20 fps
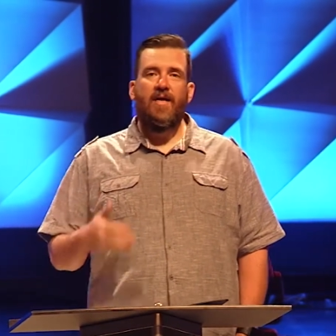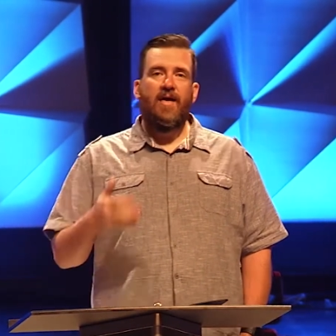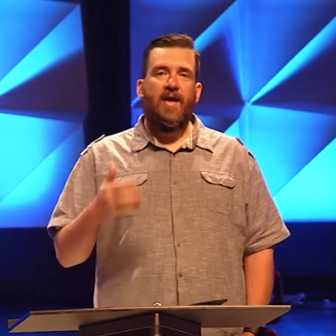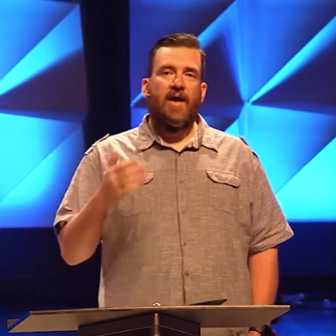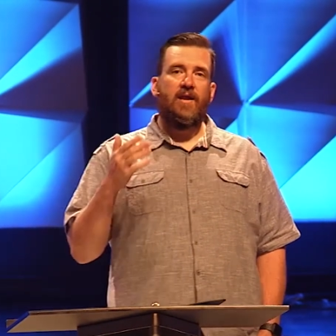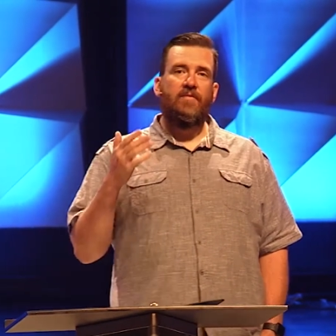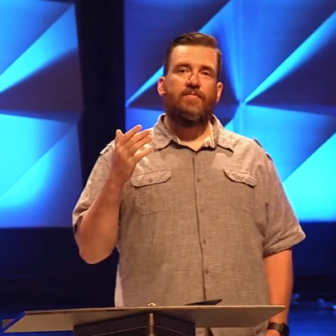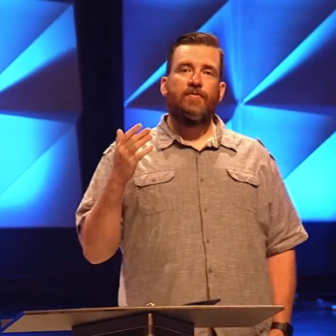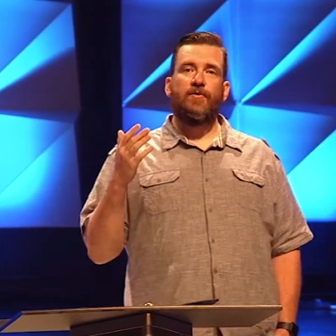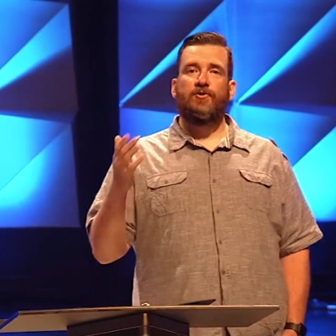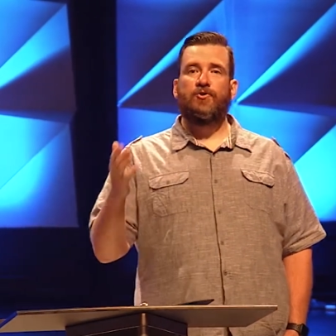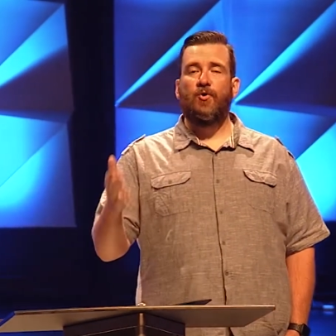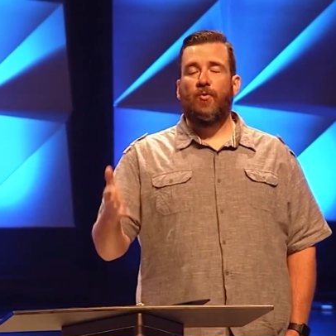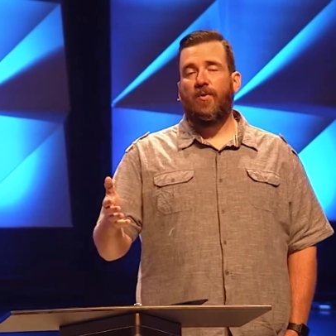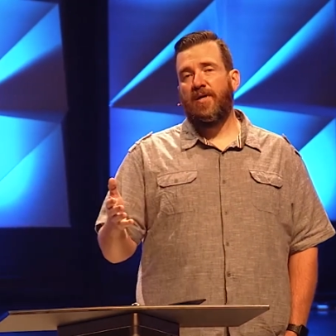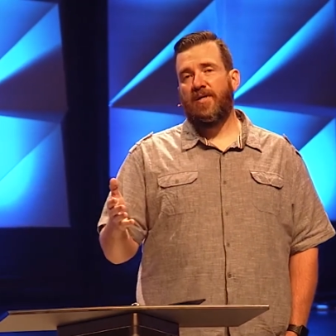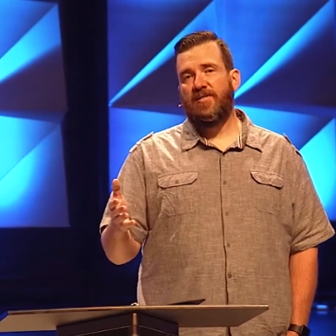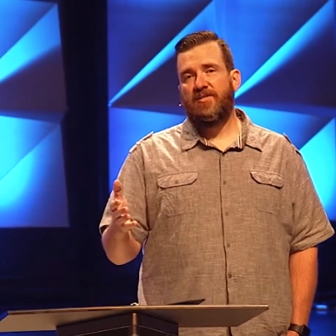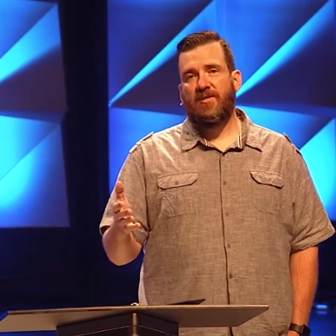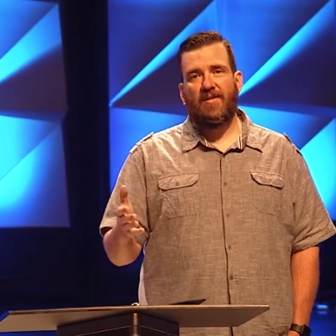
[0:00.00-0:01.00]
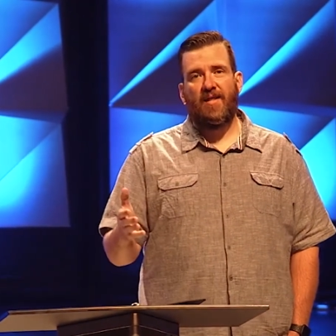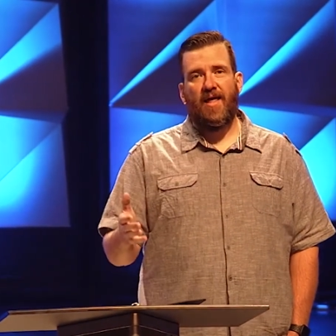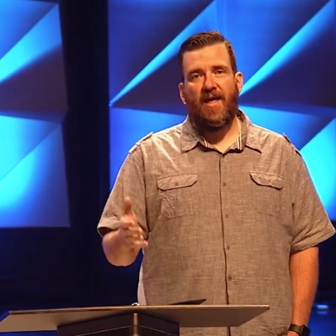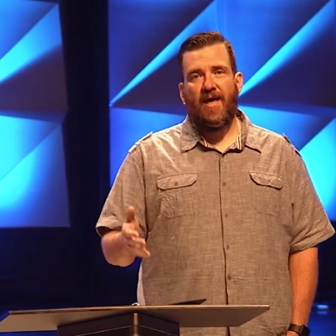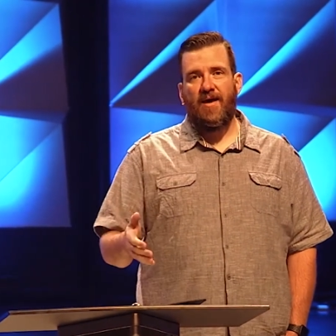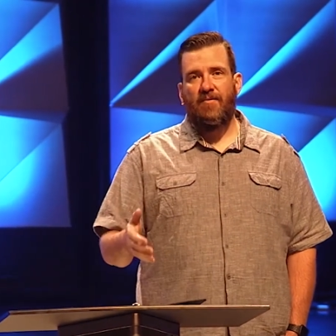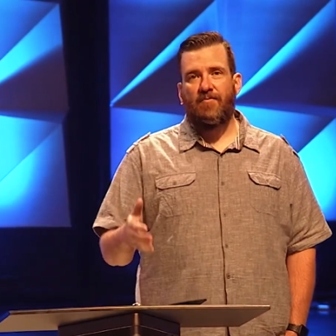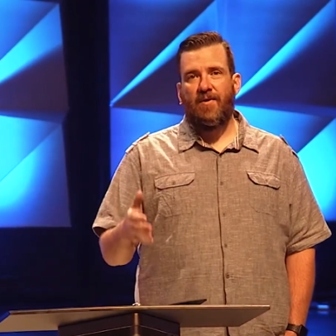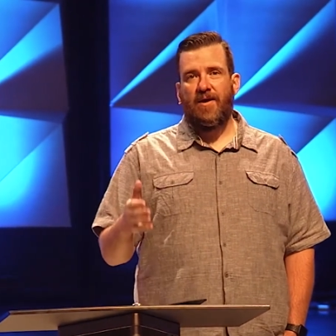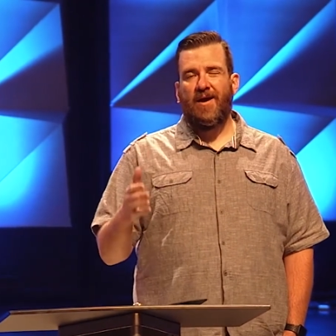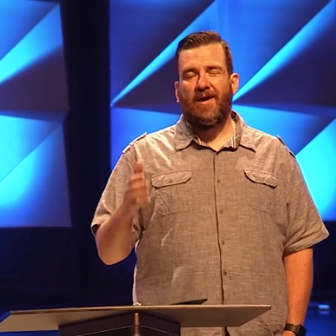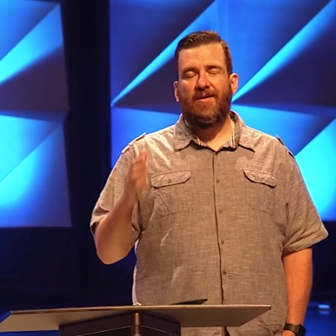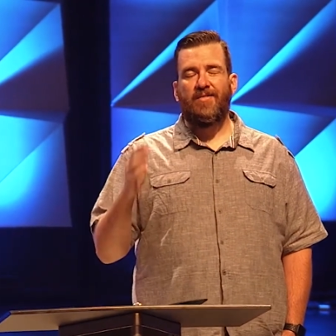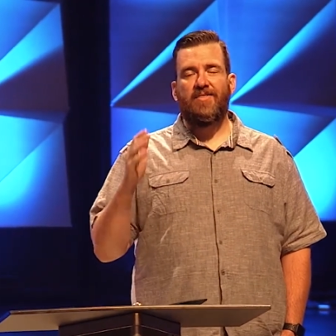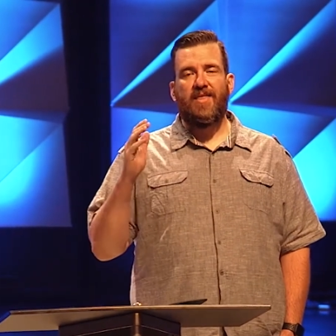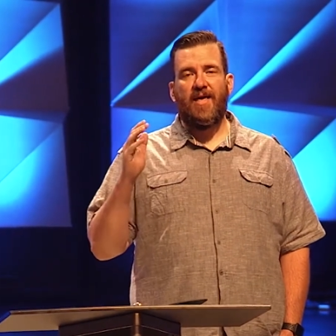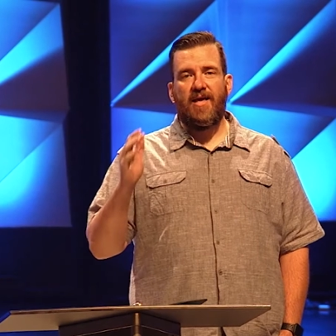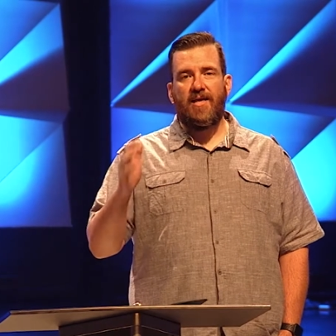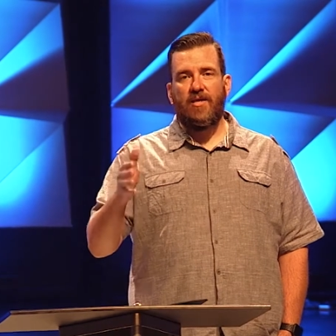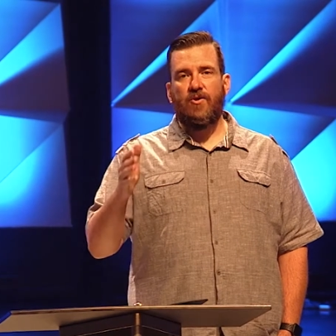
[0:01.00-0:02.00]
And if you're joining us online right now,
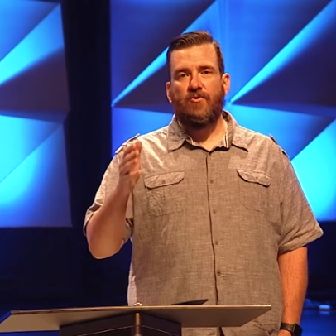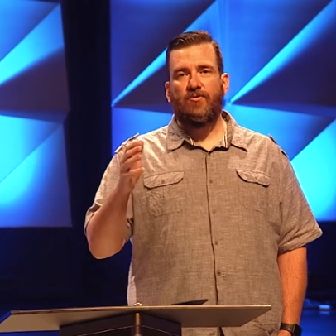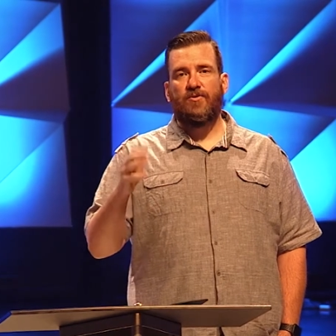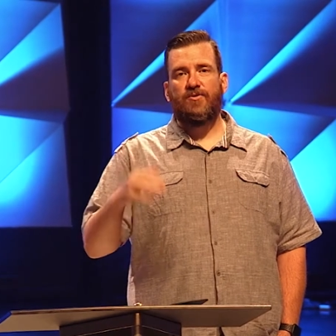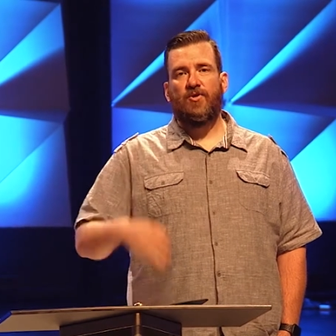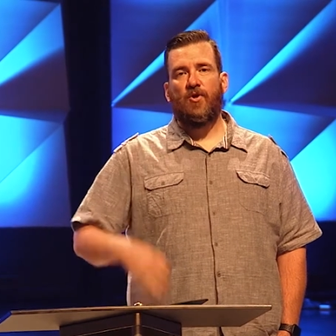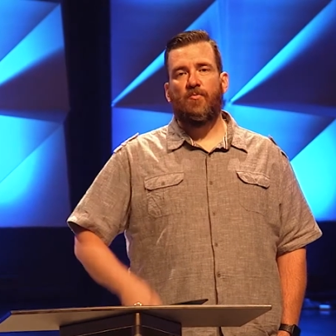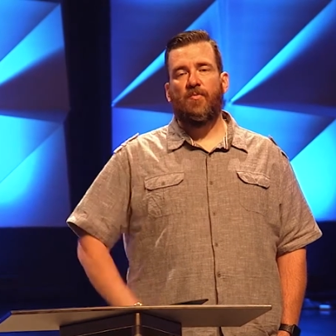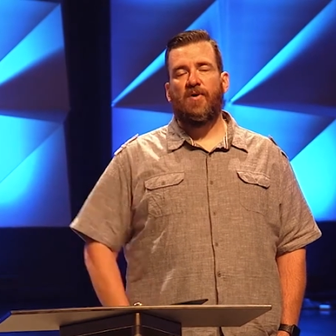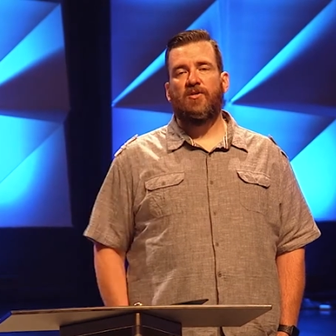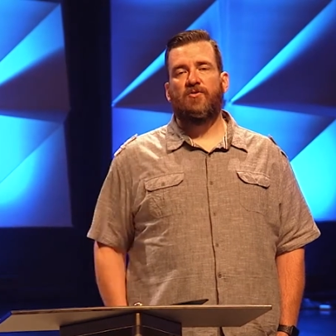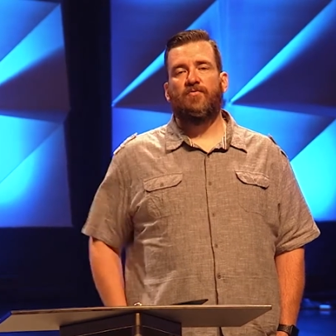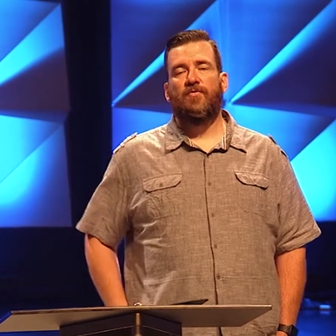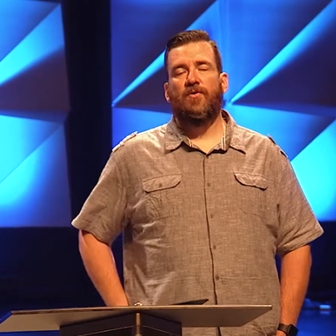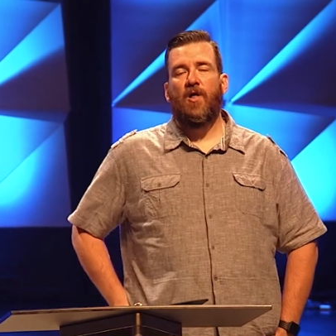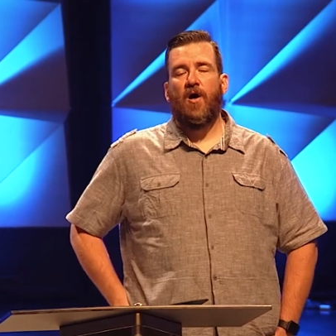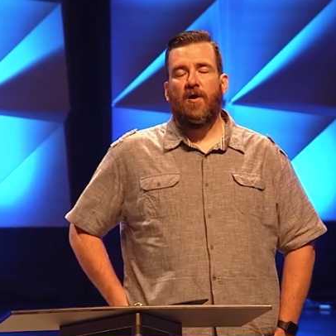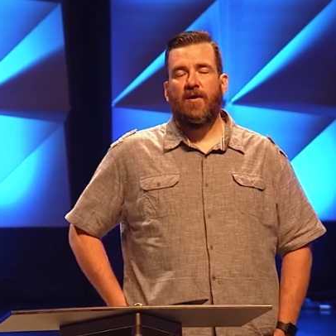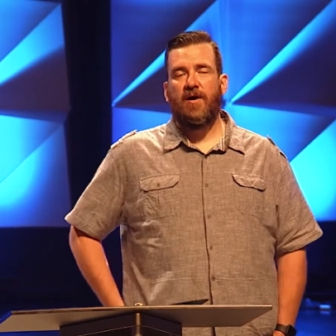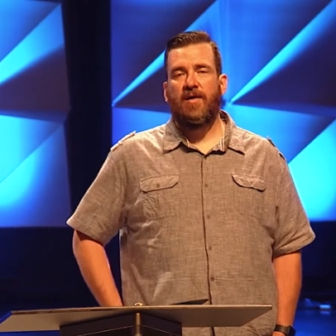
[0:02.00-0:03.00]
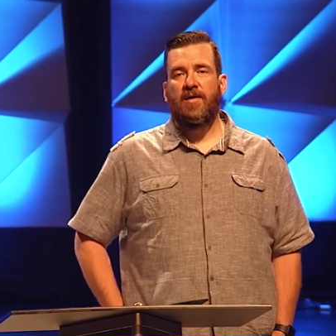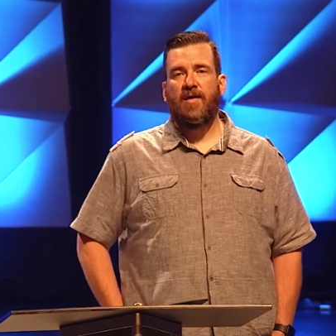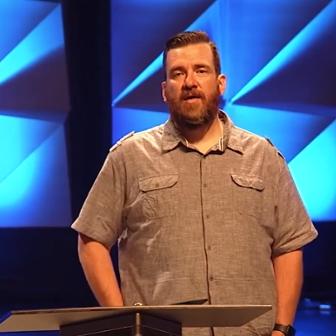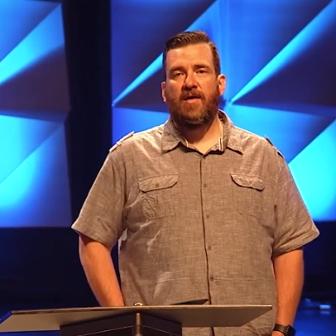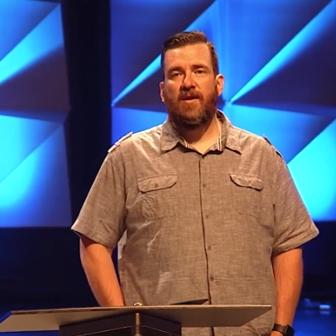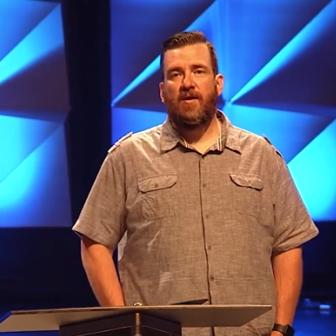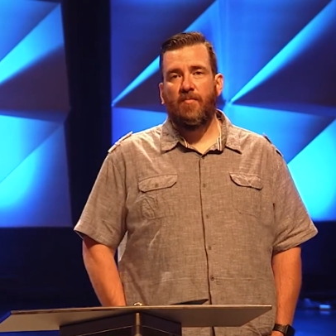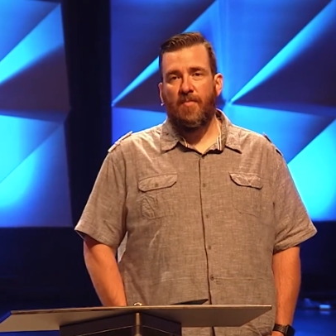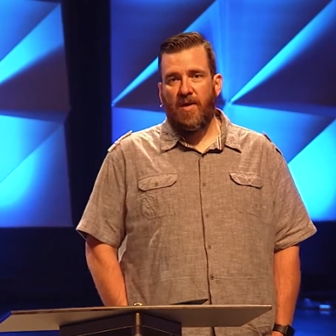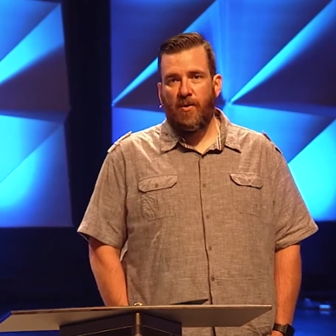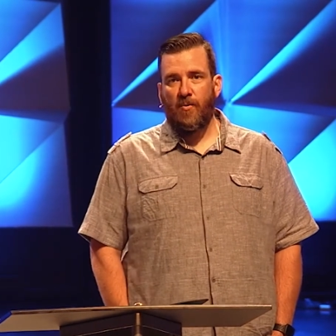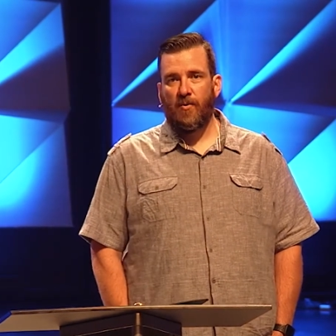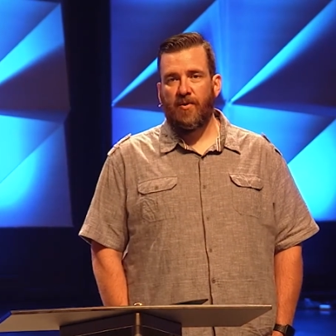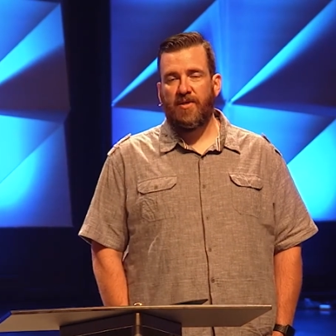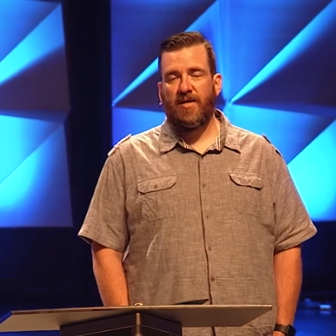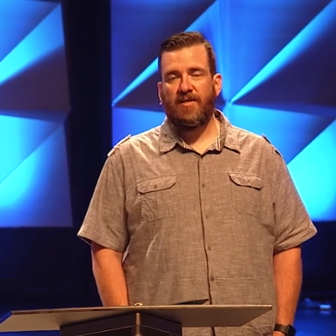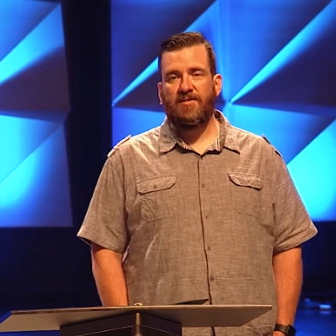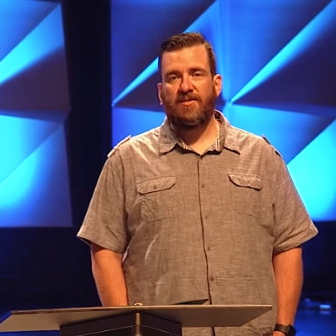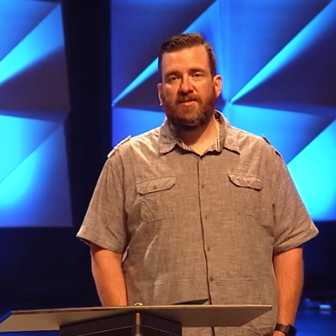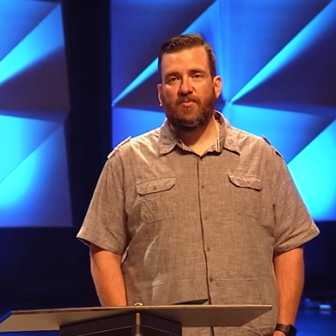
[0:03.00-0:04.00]
thank you so much for logging in and being with
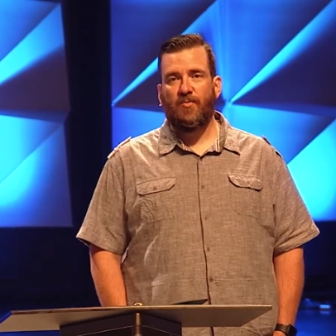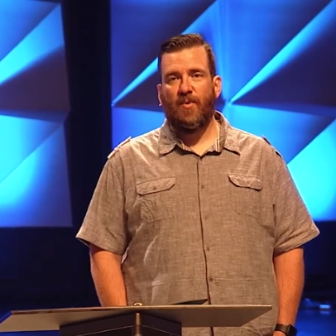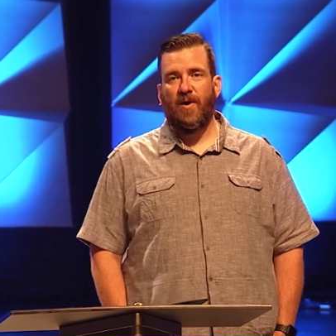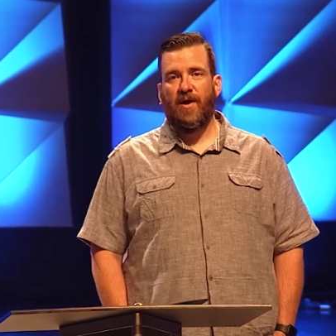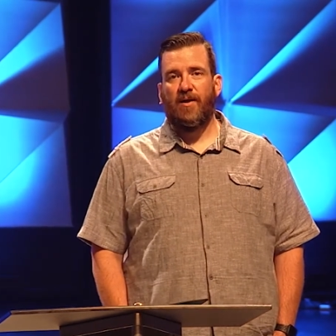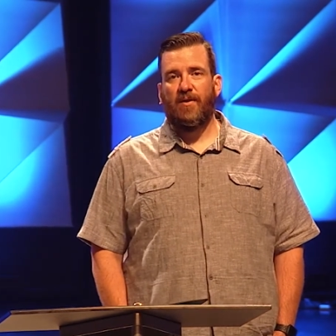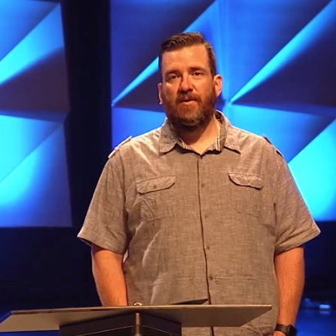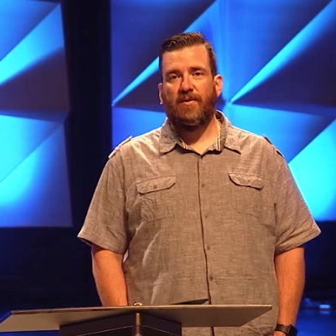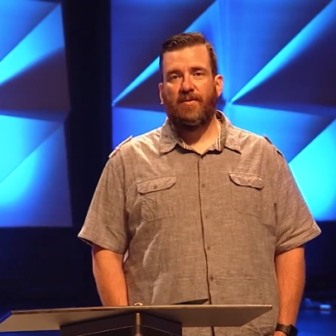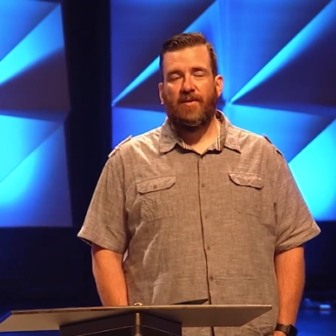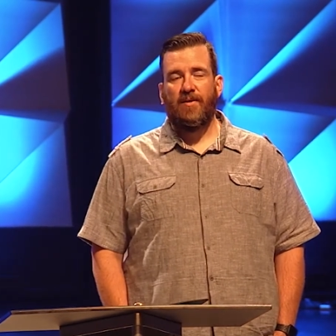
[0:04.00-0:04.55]
us as well.